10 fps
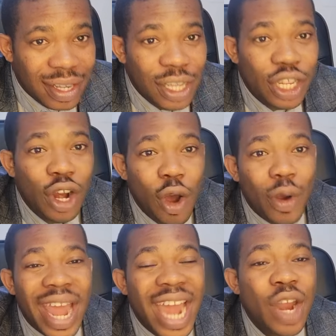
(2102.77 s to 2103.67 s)
He said,
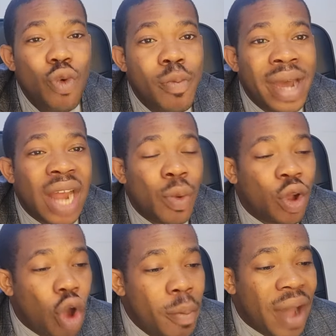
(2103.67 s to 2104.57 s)
Lord, any woman that
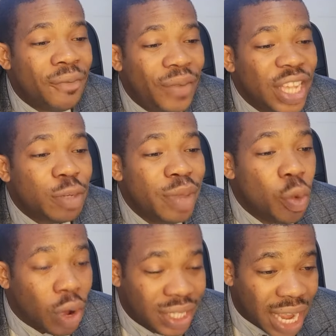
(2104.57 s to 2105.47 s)
will come and fetch me
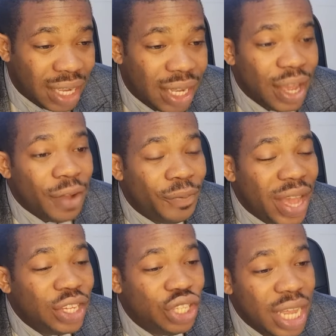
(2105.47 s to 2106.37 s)
water,
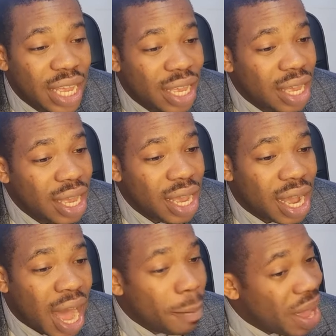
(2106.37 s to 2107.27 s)
fetch the
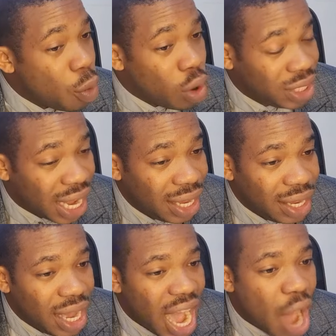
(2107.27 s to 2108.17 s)
camel water,
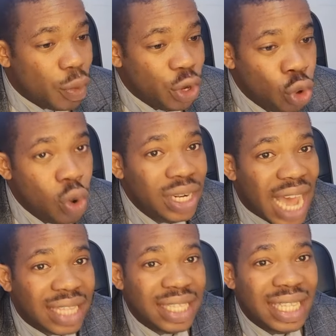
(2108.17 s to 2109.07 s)
I will know
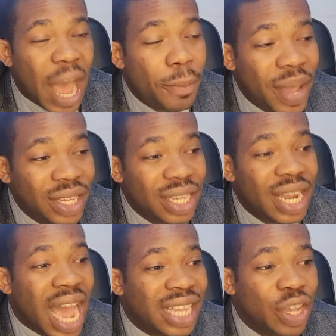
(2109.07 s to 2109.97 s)
that that
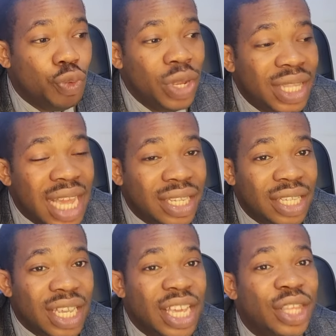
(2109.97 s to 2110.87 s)
person as a
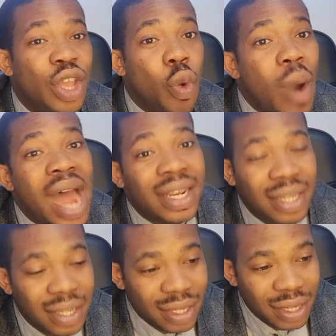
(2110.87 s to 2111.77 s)
witness is the one.
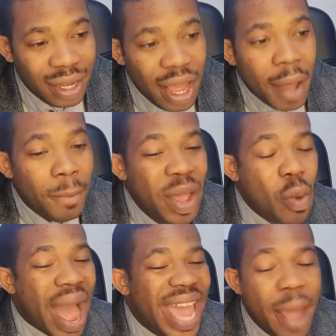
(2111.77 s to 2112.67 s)

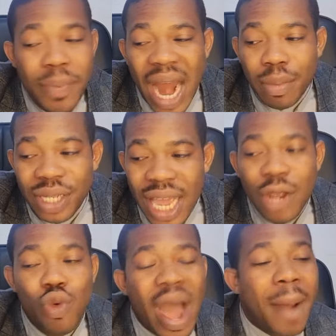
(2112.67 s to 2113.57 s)
Meanwhile, Abraham
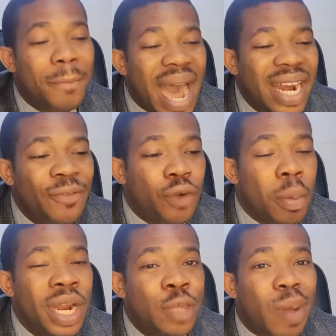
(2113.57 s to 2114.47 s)
said, go and marry
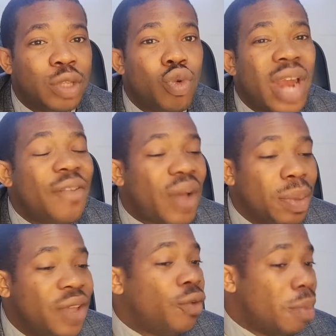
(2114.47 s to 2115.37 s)
from this particular
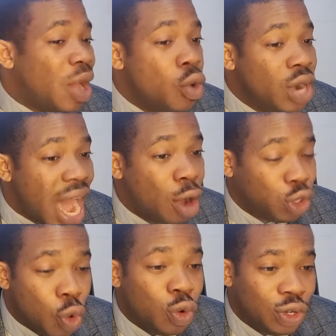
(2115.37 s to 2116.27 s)
family from my own
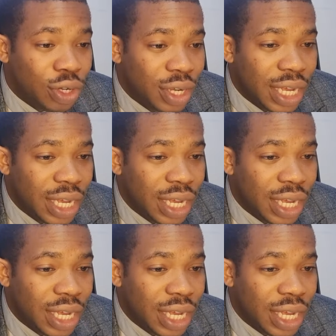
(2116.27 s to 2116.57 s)
household.